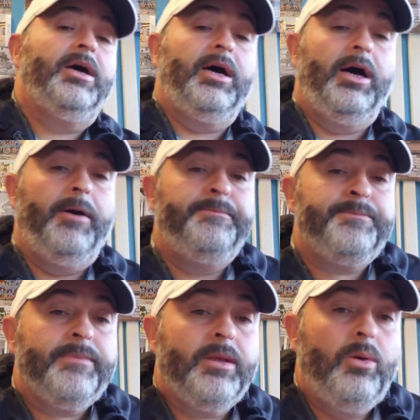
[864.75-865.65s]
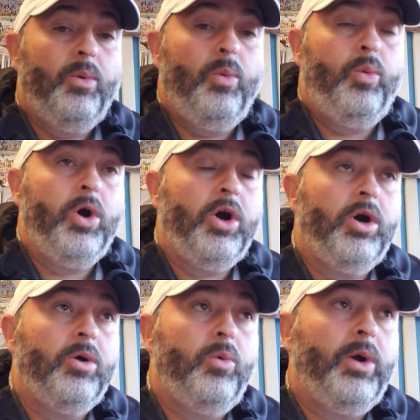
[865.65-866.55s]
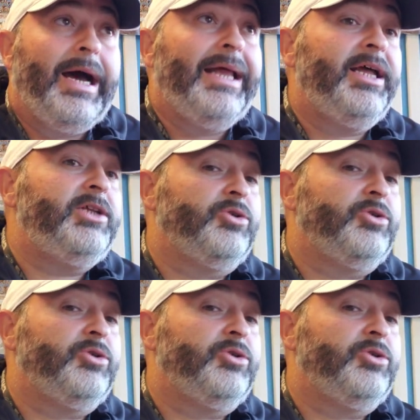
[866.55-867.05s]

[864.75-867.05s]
were what I like